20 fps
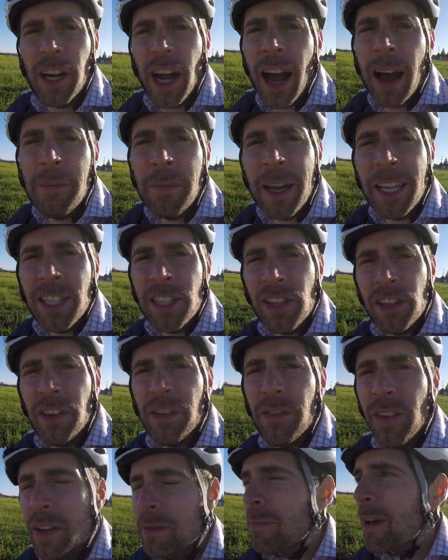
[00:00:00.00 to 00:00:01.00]
comments and
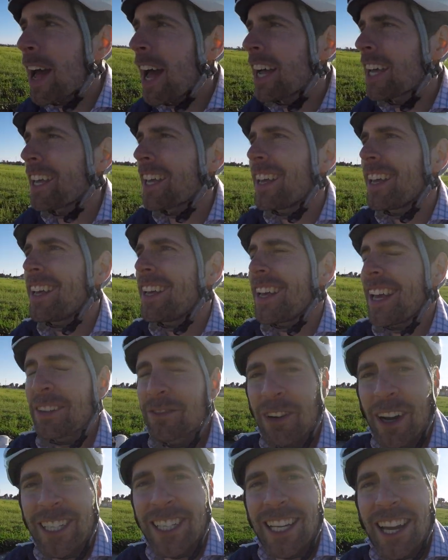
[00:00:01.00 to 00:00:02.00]
your feedback,
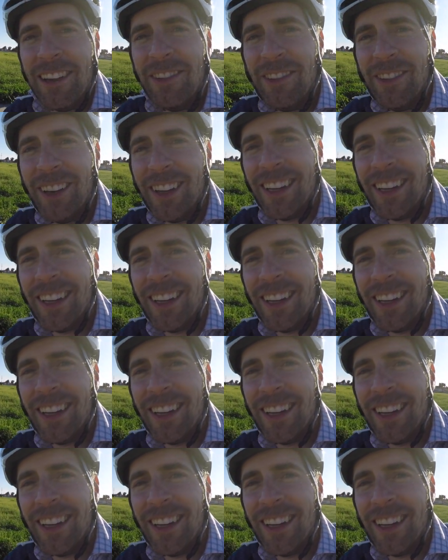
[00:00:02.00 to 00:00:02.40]
and ride safe.